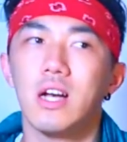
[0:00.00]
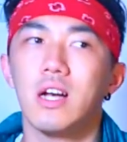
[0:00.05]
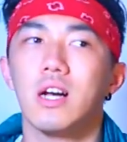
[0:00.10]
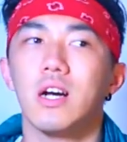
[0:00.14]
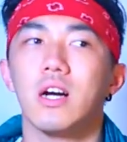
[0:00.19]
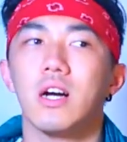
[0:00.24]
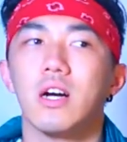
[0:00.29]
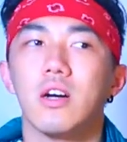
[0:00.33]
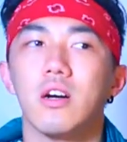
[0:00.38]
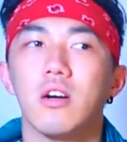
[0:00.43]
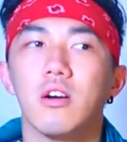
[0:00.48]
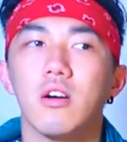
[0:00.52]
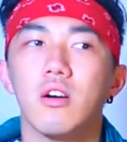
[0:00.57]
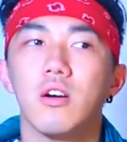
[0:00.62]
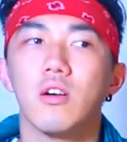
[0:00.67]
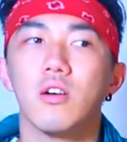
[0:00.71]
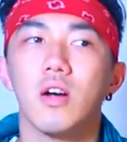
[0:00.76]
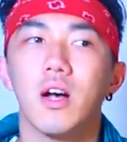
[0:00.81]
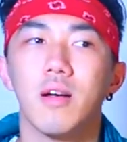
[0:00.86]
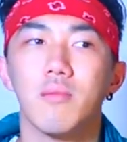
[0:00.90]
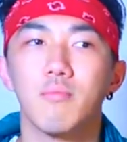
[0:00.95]

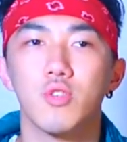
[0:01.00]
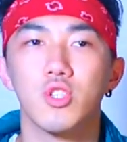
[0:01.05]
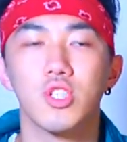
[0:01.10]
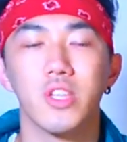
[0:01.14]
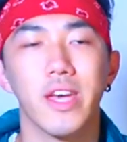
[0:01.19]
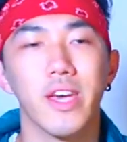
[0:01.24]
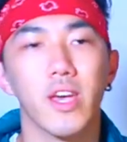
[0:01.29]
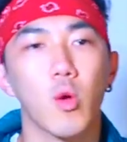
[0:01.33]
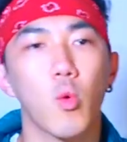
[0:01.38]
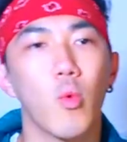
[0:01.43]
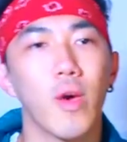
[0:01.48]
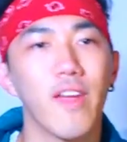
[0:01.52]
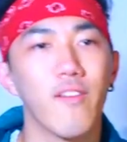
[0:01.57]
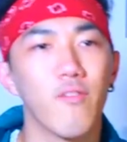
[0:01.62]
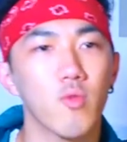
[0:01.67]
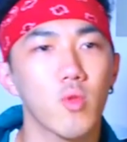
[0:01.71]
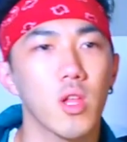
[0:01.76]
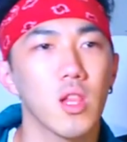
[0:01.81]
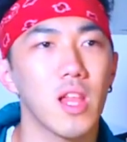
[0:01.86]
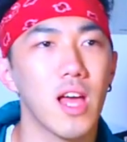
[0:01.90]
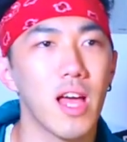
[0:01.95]
uh, I'm staying away
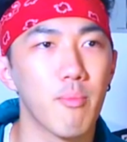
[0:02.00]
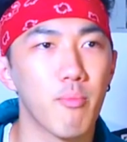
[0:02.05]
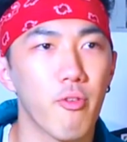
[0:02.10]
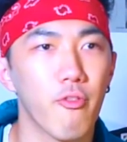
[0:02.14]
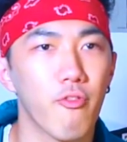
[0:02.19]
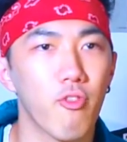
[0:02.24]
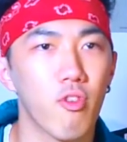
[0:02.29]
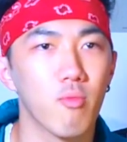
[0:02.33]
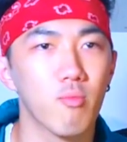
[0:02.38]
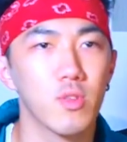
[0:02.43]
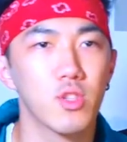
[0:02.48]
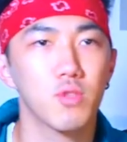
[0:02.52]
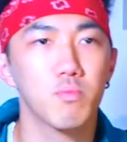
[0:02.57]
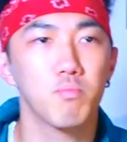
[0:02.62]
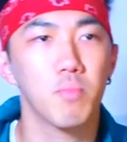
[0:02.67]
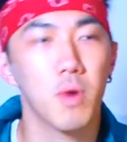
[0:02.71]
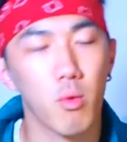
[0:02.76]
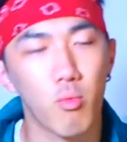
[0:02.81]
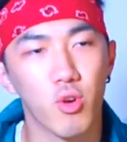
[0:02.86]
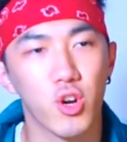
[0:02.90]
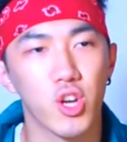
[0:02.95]
from the live performance,
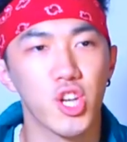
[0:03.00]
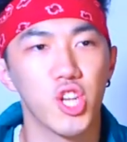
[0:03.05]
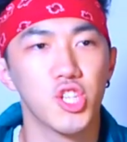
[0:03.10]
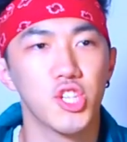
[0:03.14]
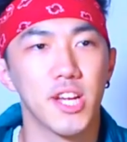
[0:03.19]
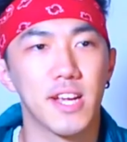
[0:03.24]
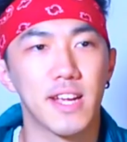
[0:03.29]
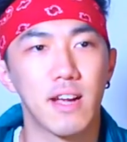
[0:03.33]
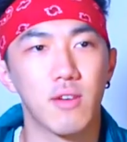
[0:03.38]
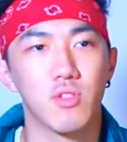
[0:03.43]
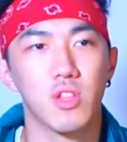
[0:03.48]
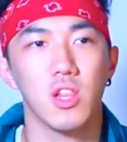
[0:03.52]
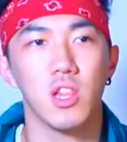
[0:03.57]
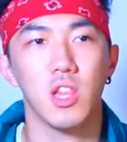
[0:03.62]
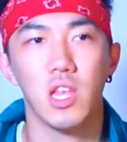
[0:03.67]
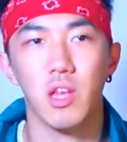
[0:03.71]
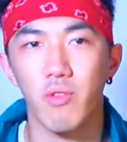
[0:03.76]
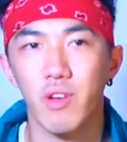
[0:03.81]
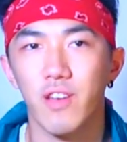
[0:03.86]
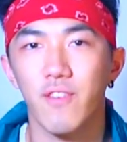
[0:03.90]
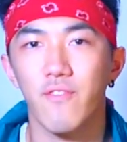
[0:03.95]
but we're gonna check out the
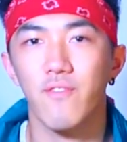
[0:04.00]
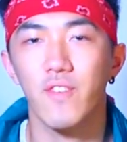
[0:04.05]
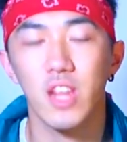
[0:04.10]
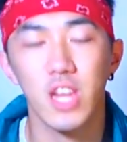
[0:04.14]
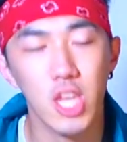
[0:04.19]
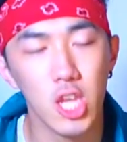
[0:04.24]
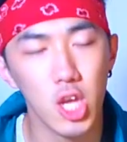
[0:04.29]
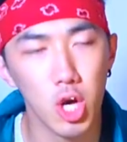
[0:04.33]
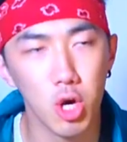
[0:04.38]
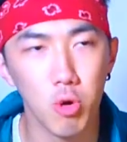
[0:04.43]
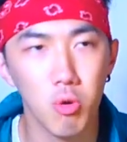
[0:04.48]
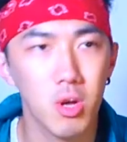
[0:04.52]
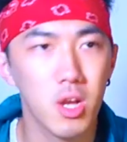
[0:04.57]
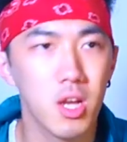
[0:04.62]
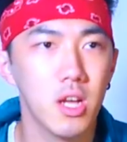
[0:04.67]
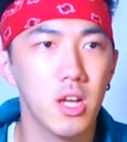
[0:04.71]
lyric video,